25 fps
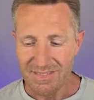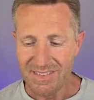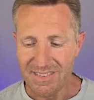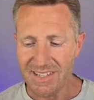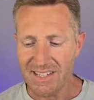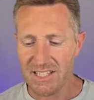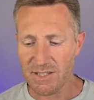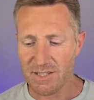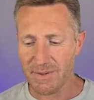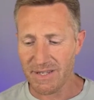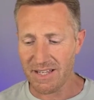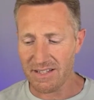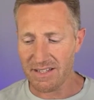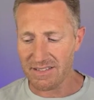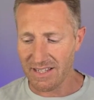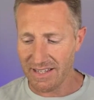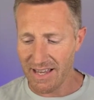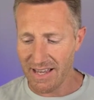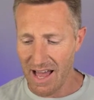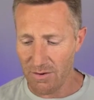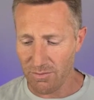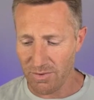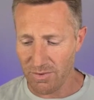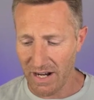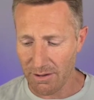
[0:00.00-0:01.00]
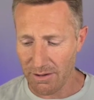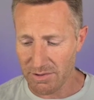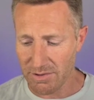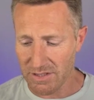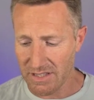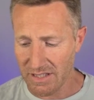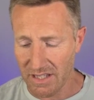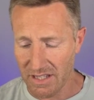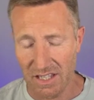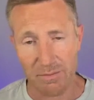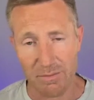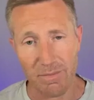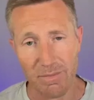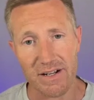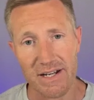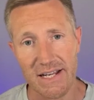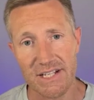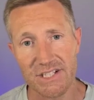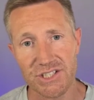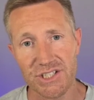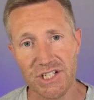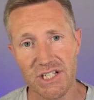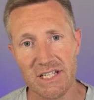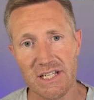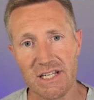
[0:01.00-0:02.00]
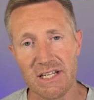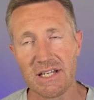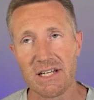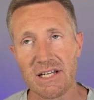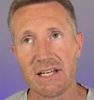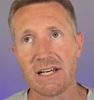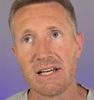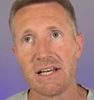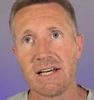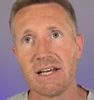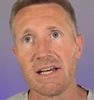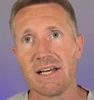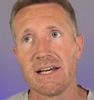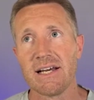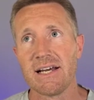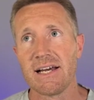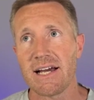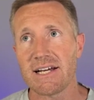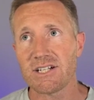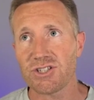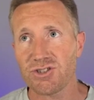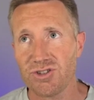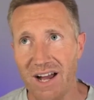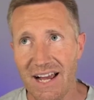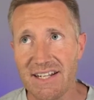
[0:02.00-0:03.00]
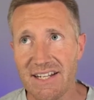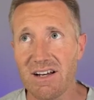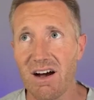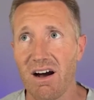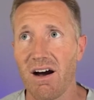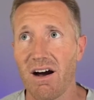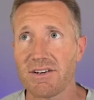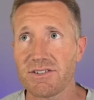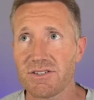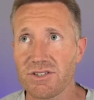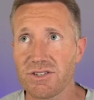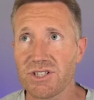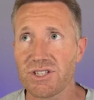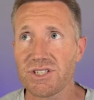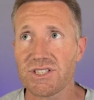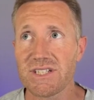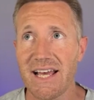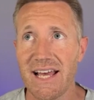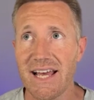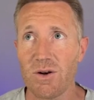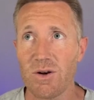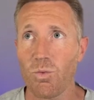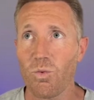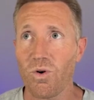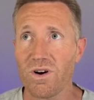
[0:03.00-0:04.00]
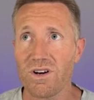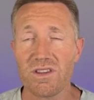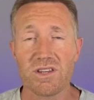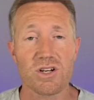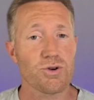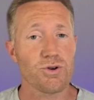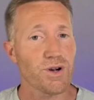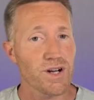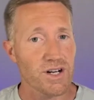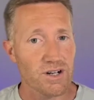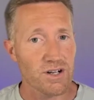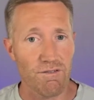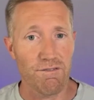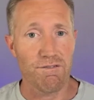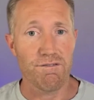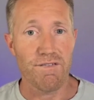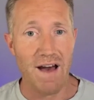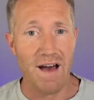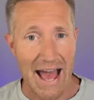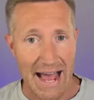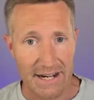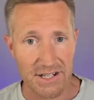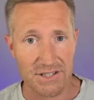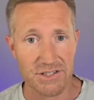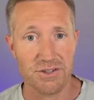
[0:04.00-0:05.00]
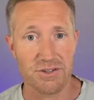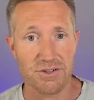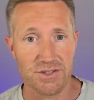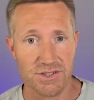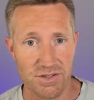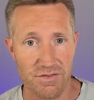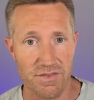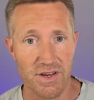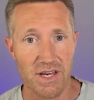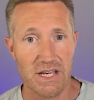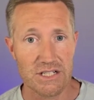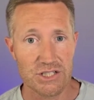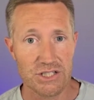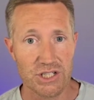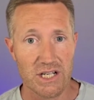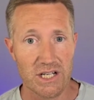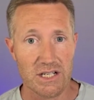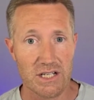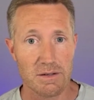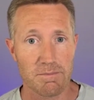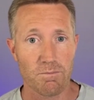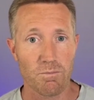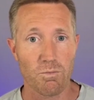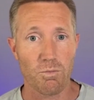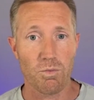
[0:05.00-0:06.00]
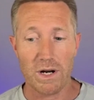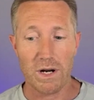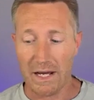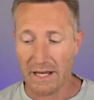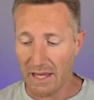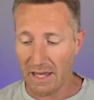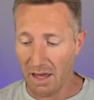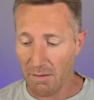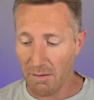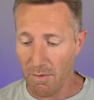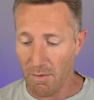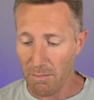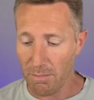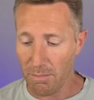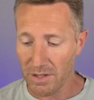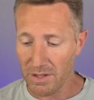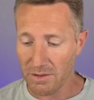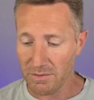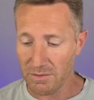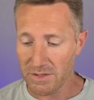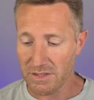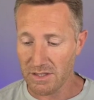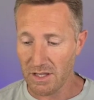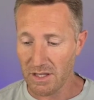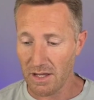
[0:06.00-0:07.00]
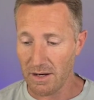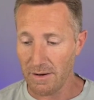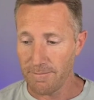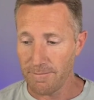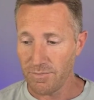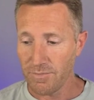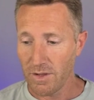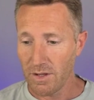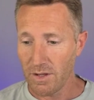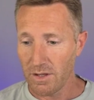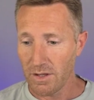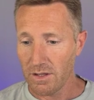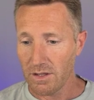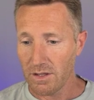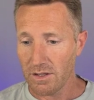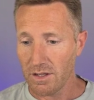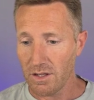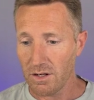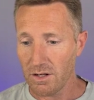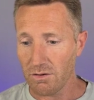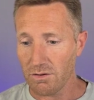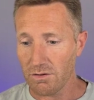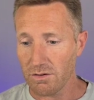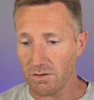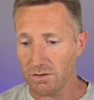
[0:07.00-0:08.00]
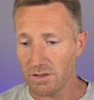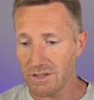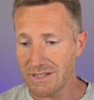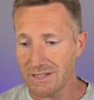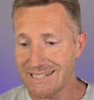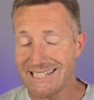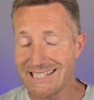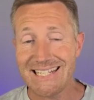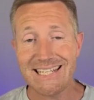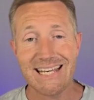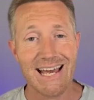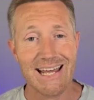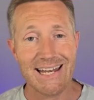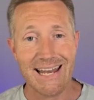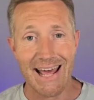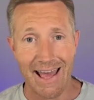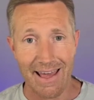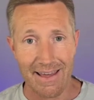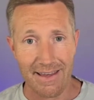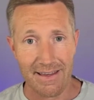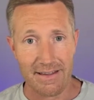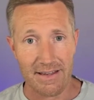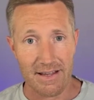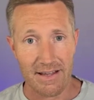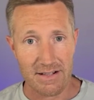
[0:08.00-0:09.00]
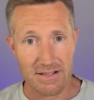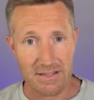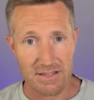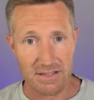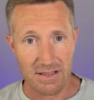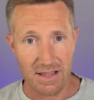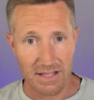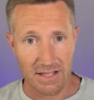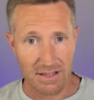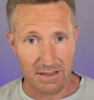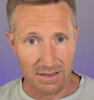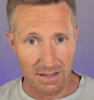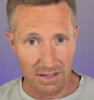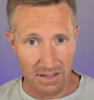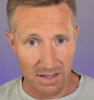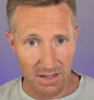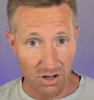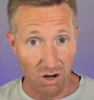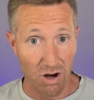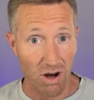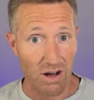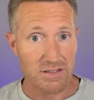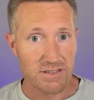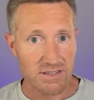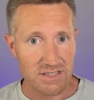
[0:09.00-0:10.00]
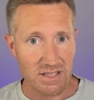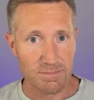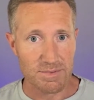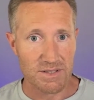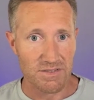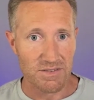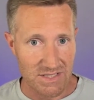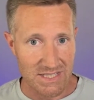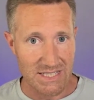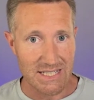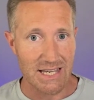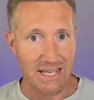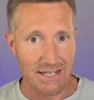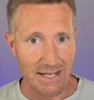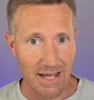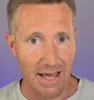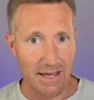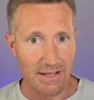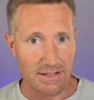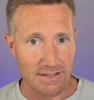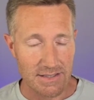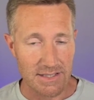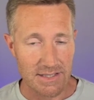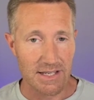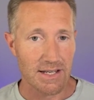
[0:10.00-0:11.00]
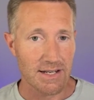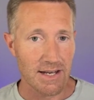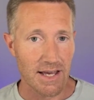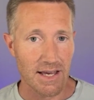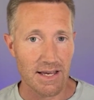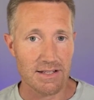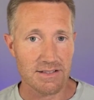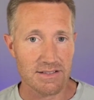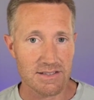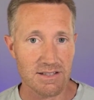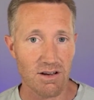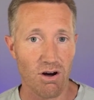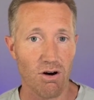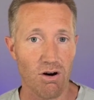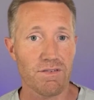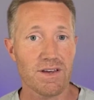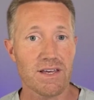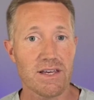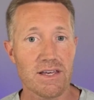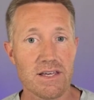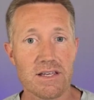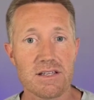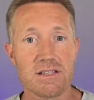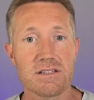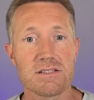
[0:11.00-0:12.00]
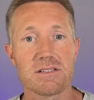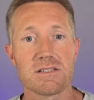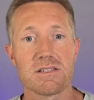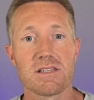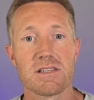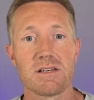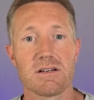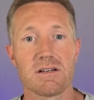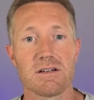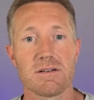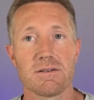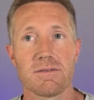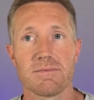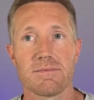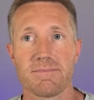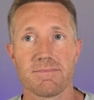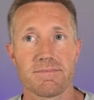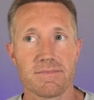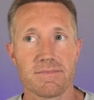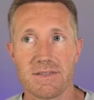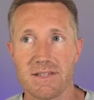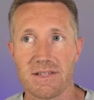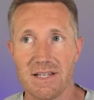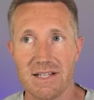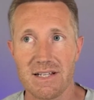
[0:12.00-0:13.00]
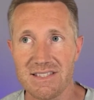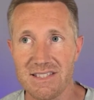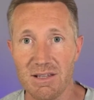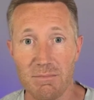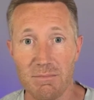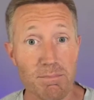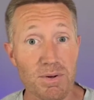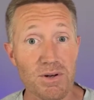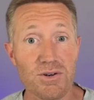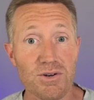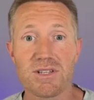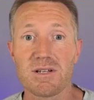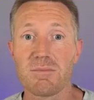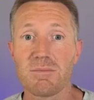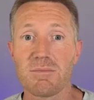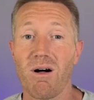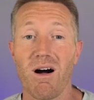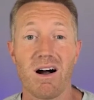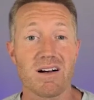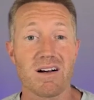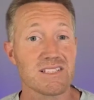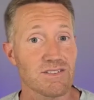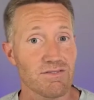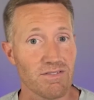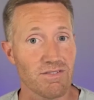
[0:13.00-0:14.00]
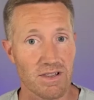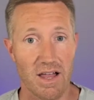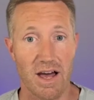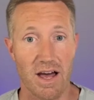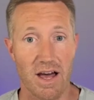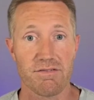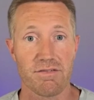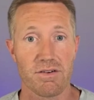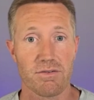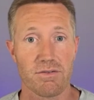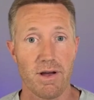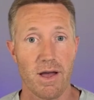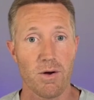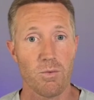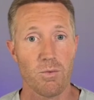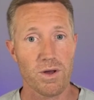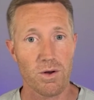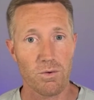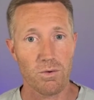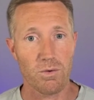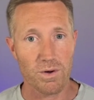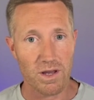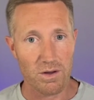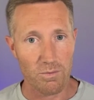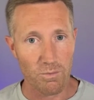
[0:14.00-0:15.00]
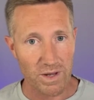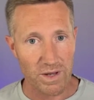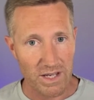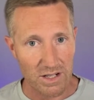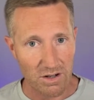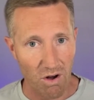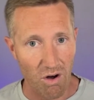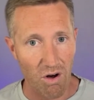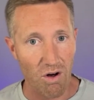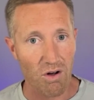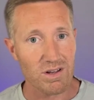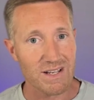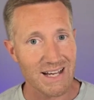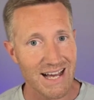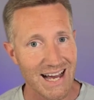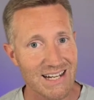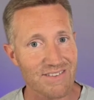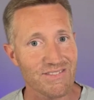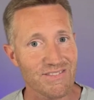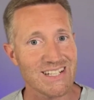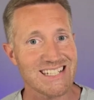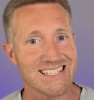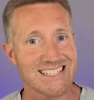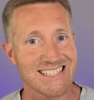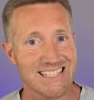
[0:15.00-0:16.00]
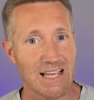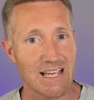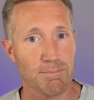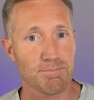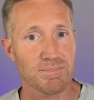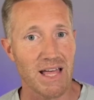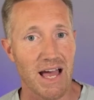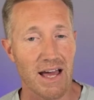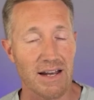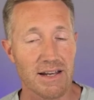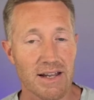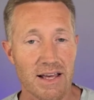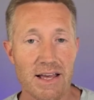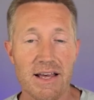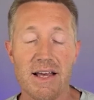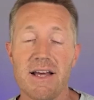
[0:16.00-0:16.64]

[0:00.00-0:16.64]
is because, again, when I was thinking about aging and trying to understand what are the critical factors of aging, what I came up with was that, you know, D N A, it's like the, the concept of D N A. D N A itself is the It's the building blocks of life, right? We, we we can all kind of accept that.